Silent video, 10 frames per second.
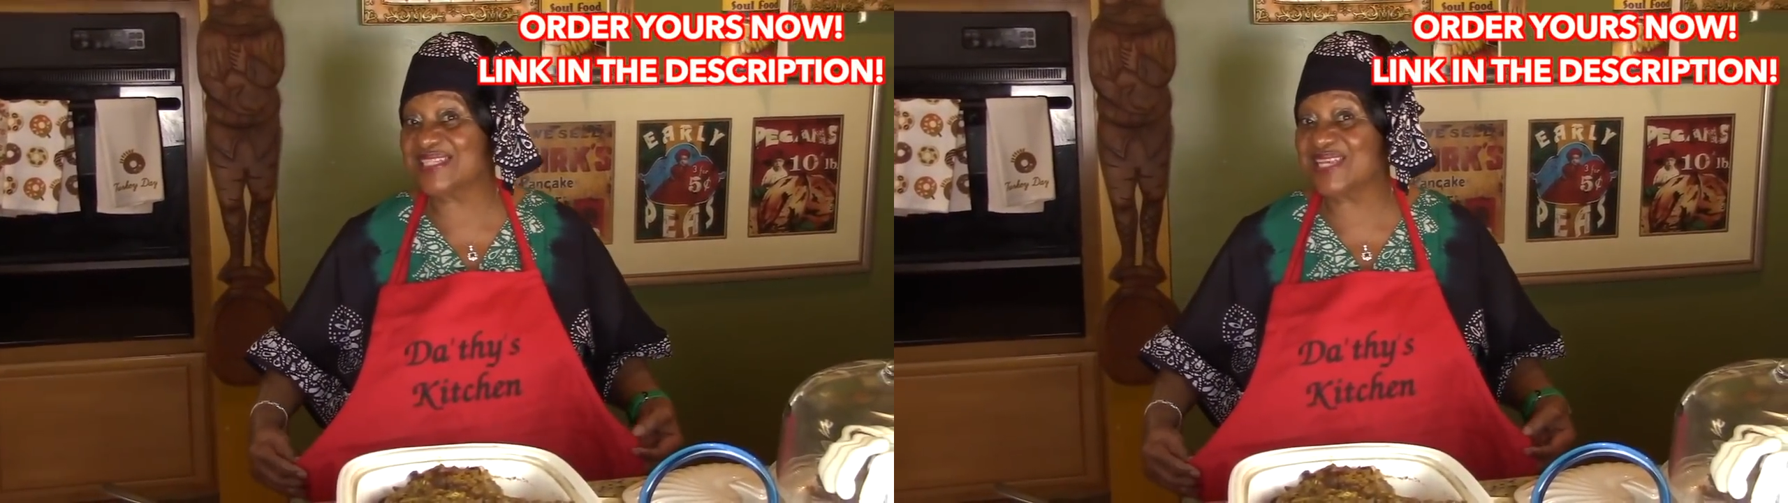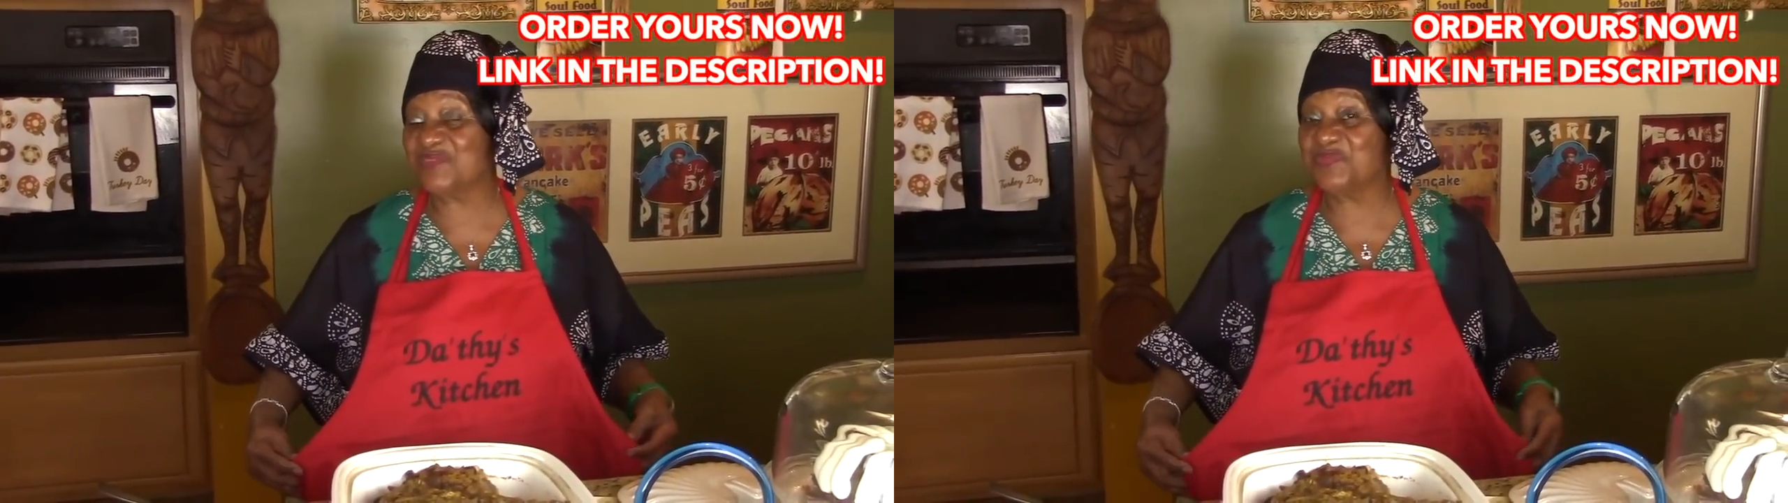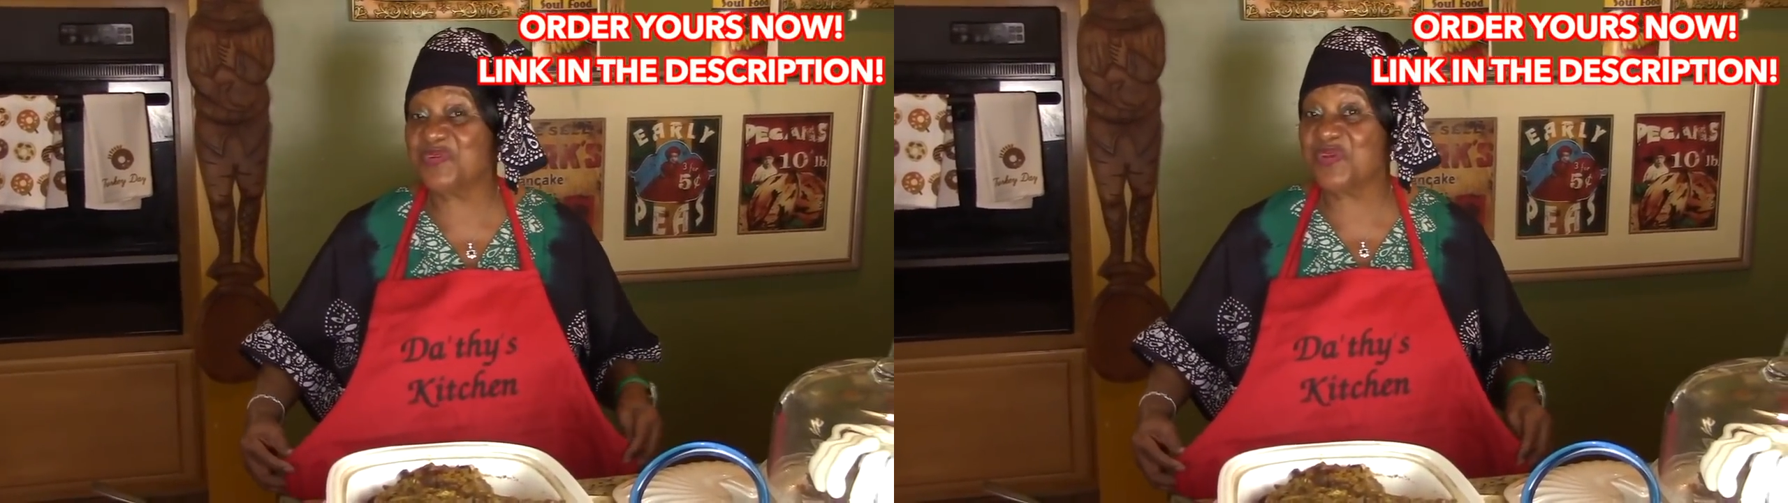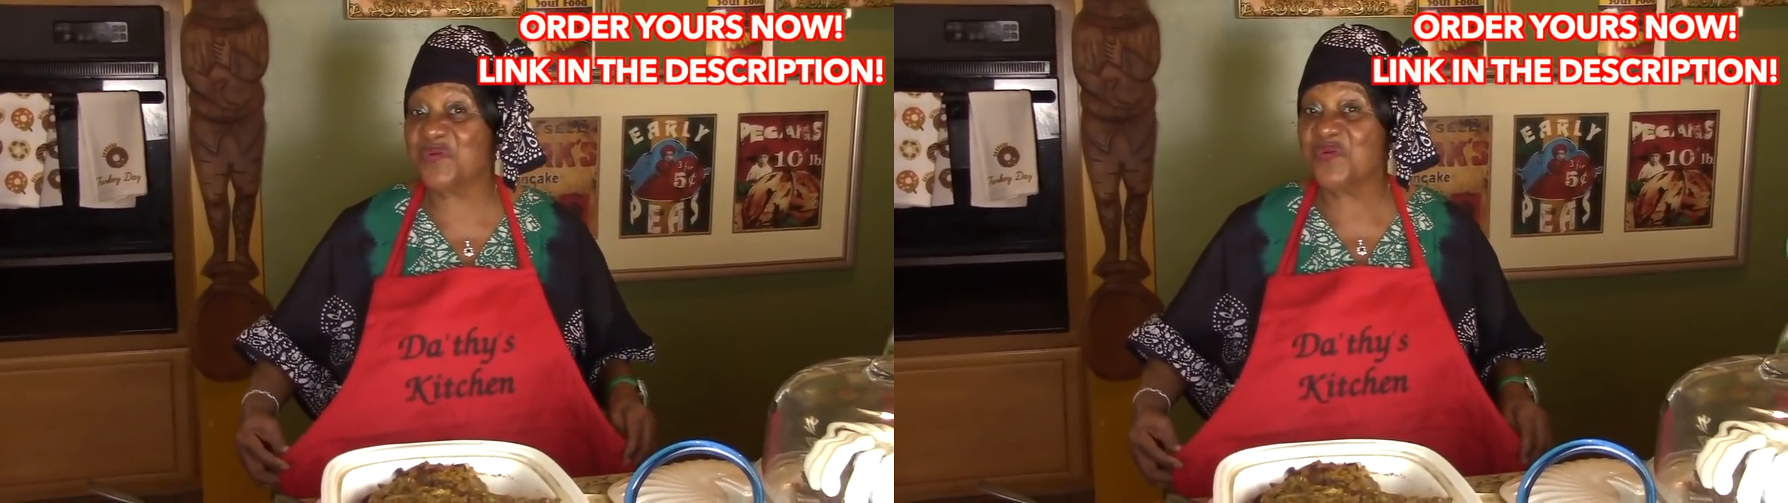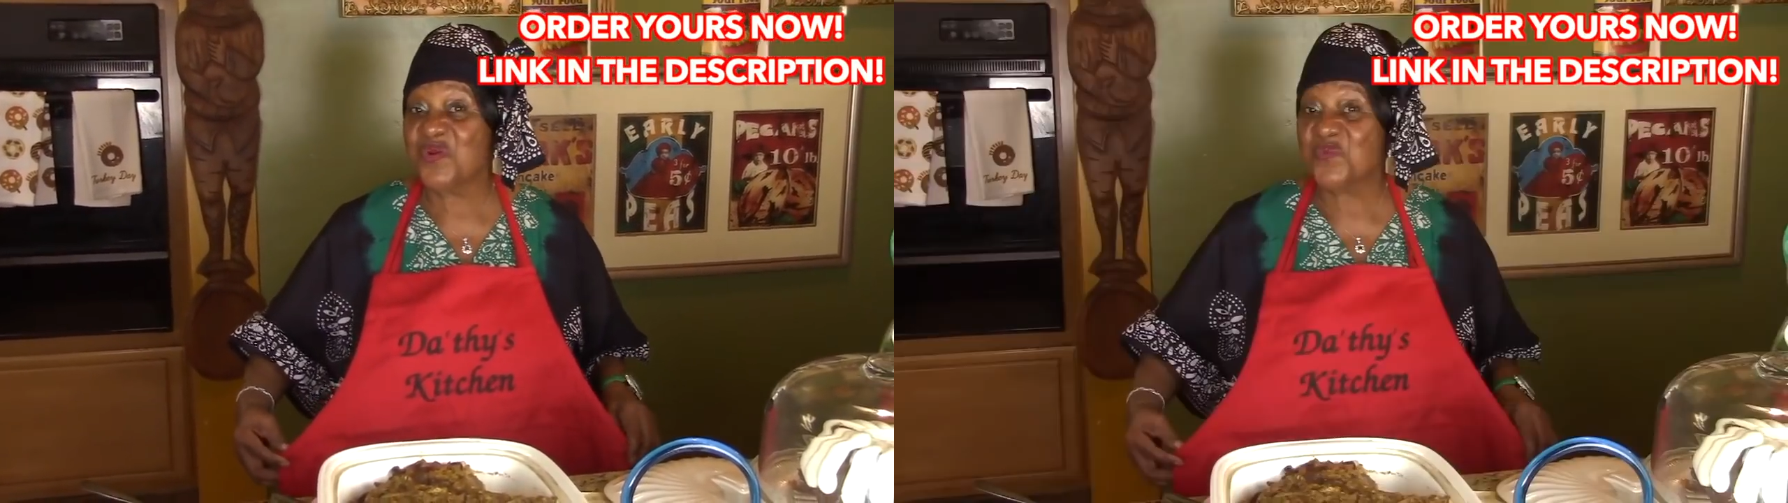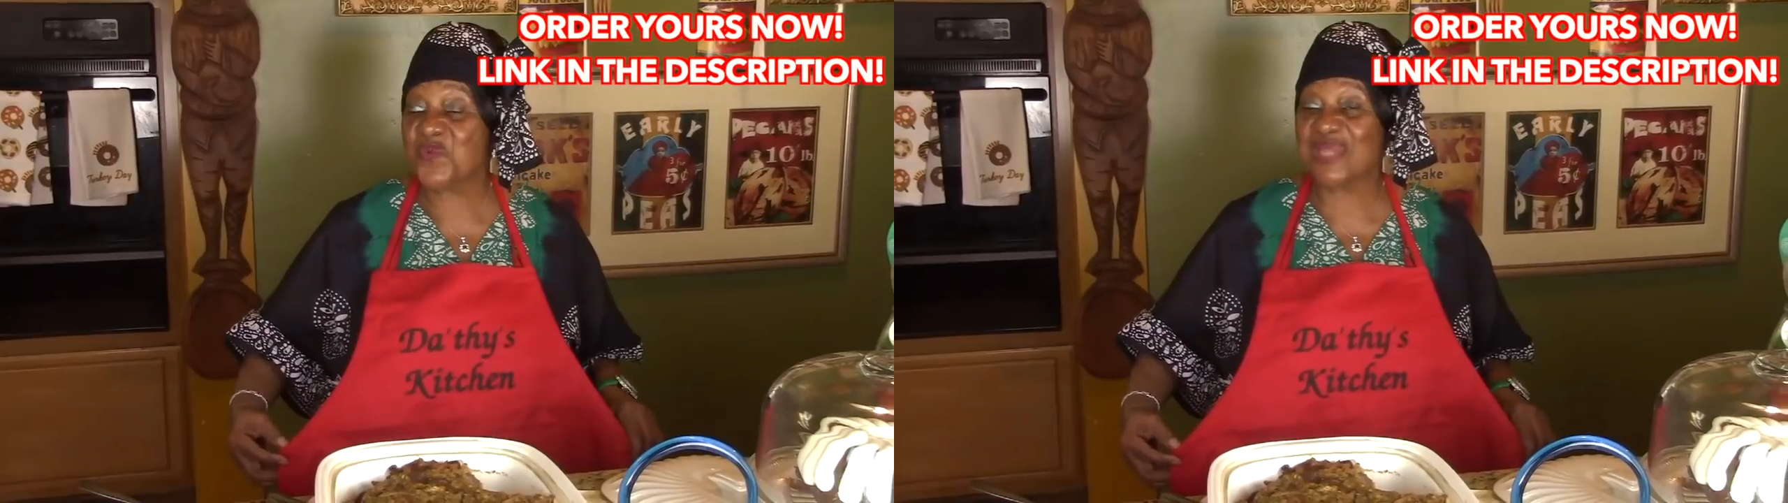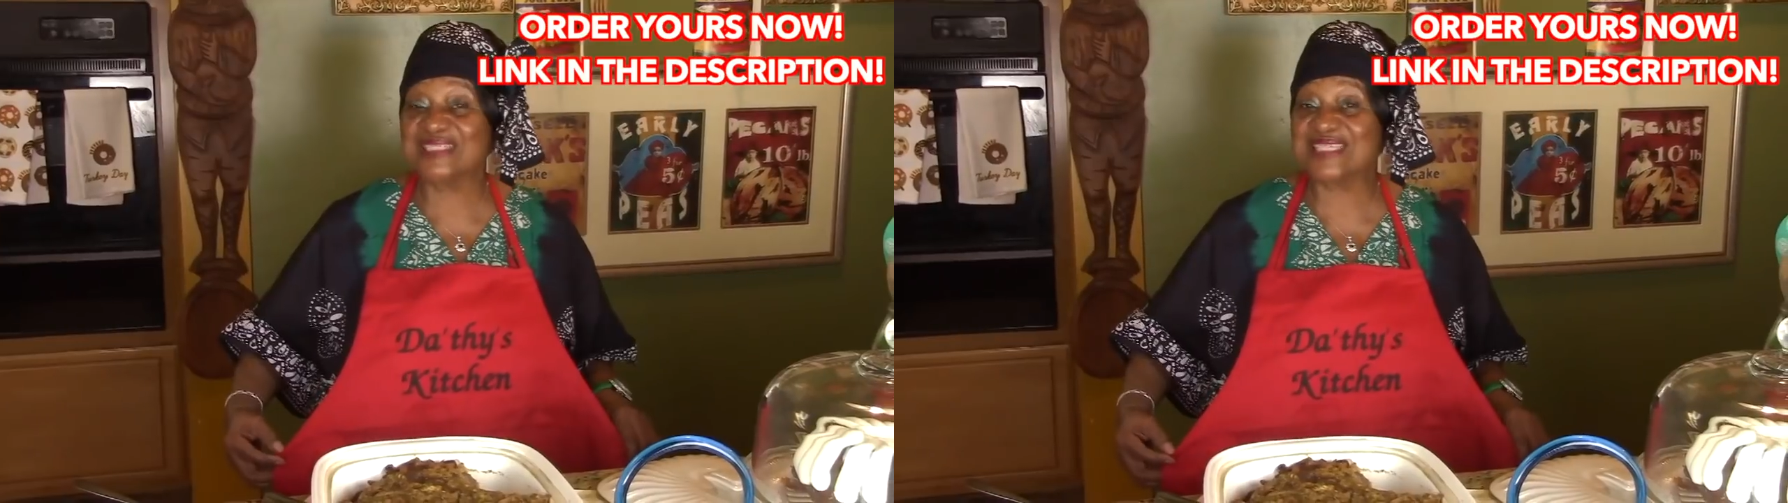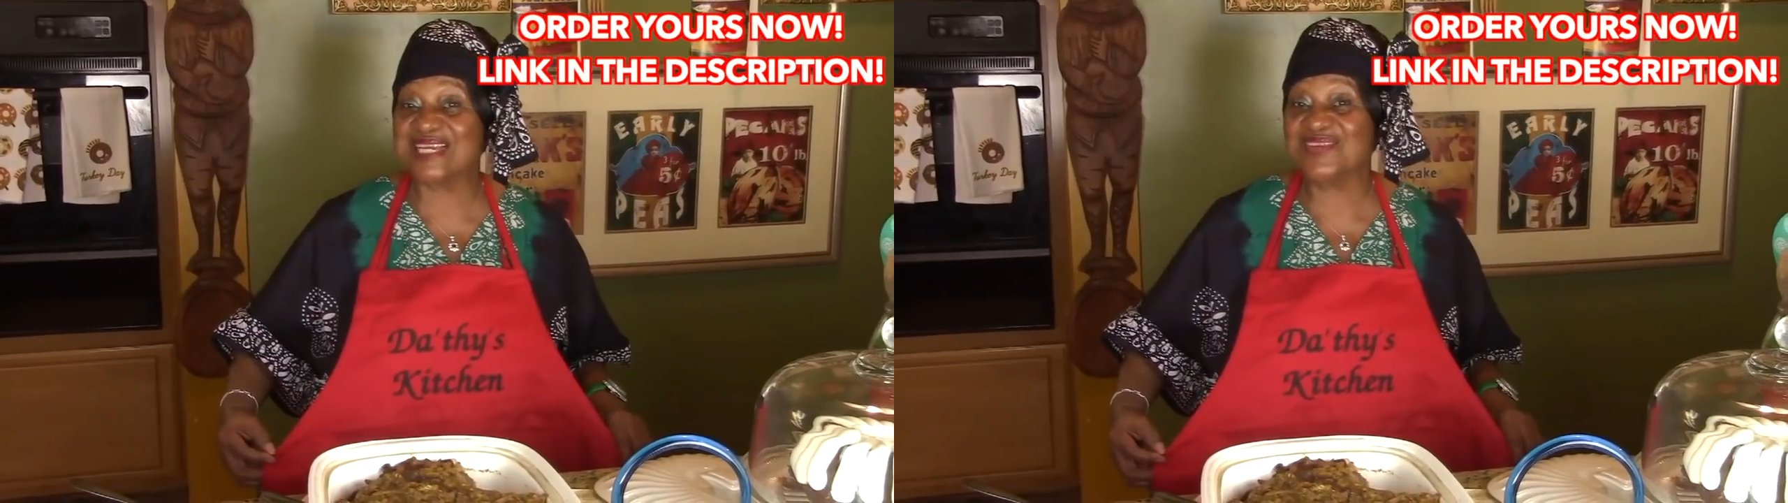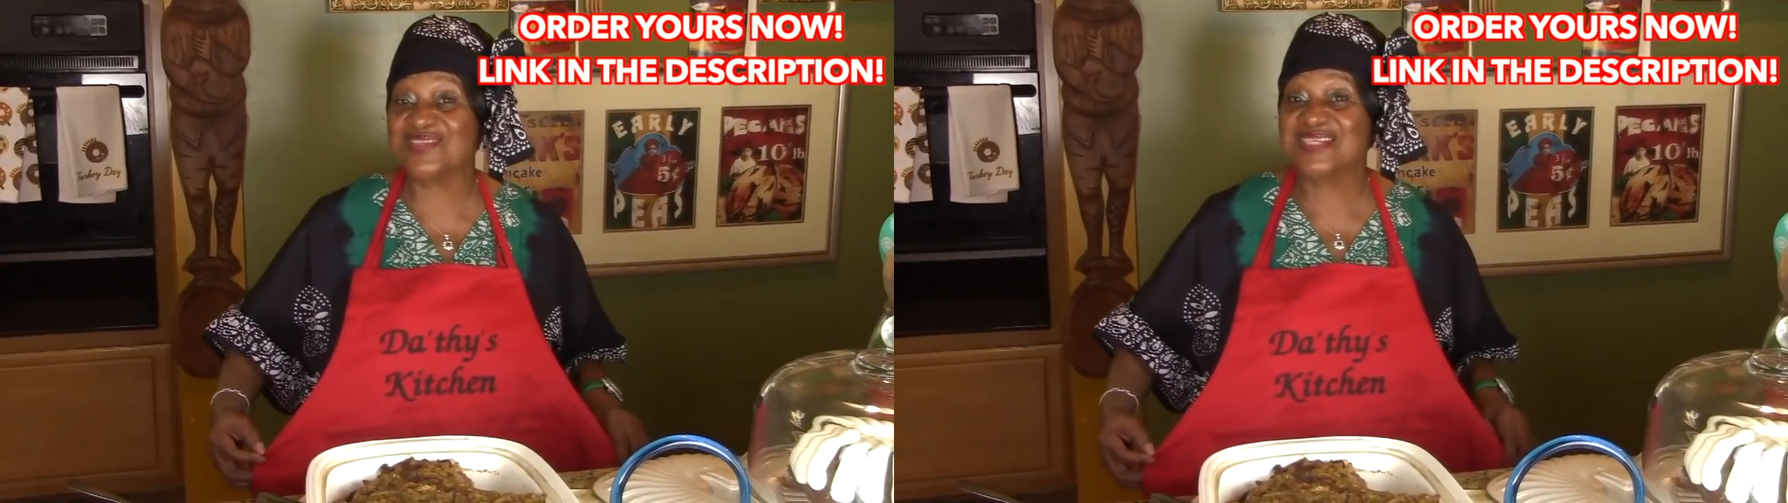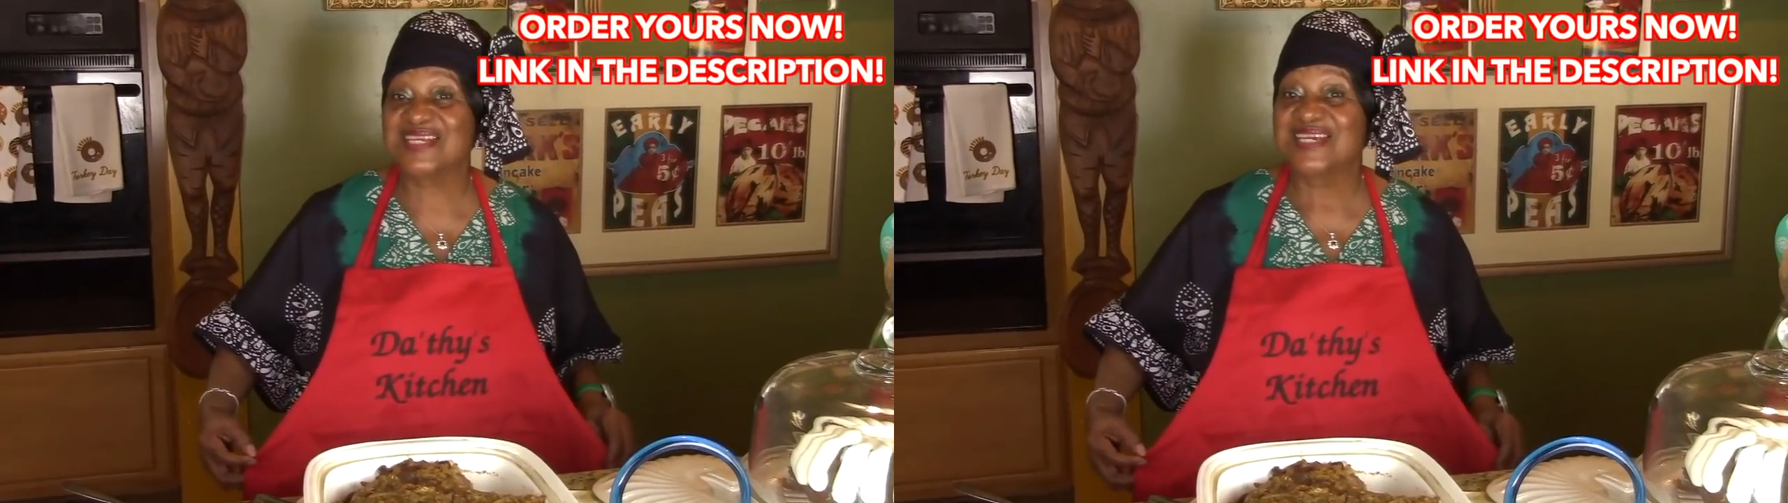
Give them to your relatives.